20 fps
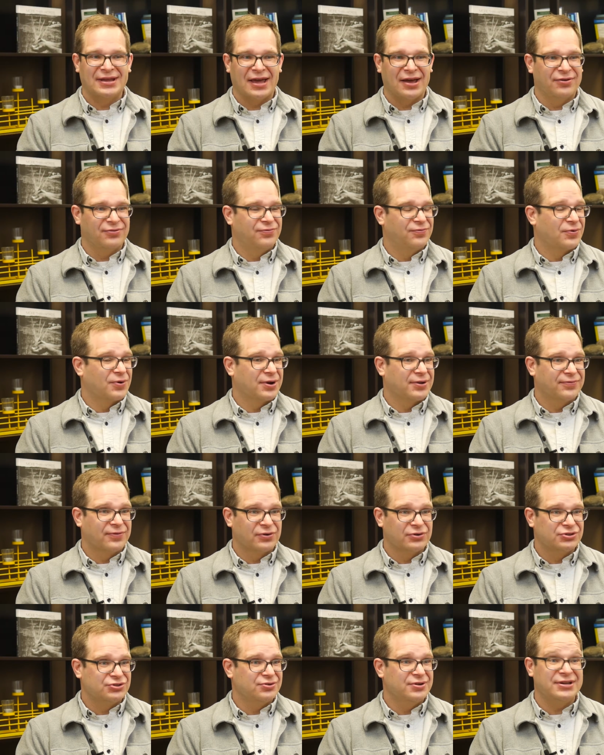down
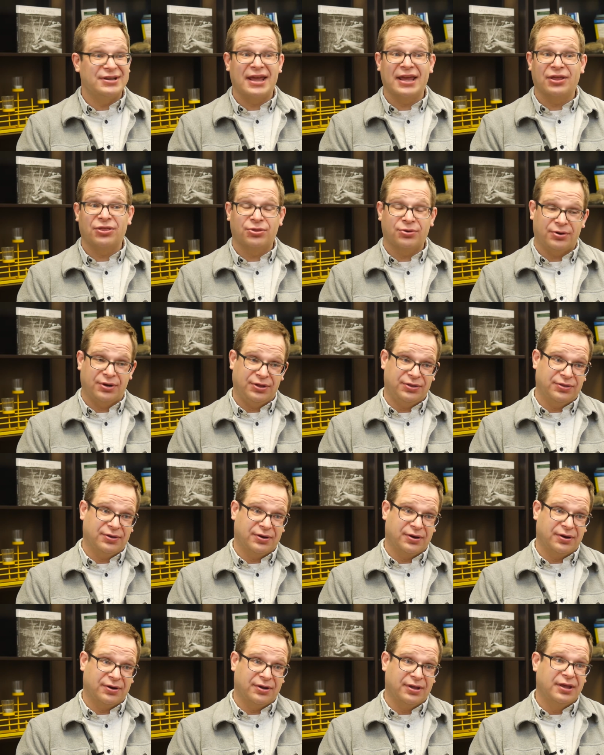41st Street, take
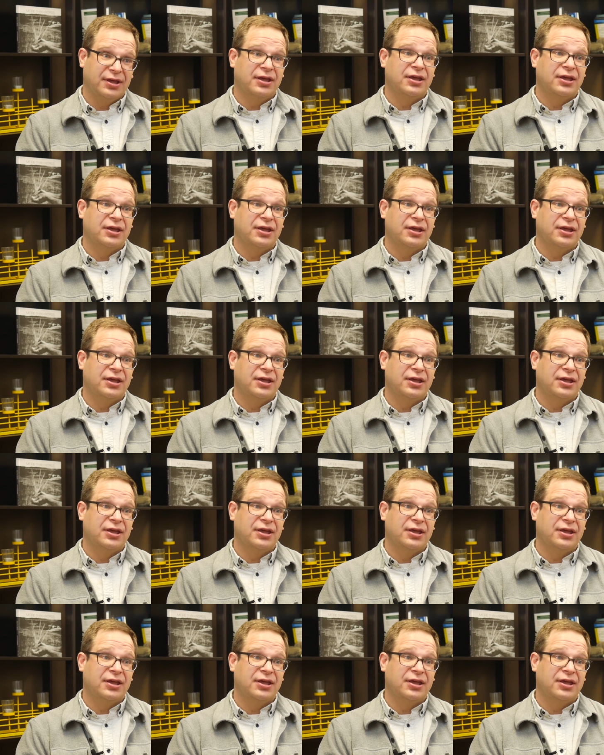33rd.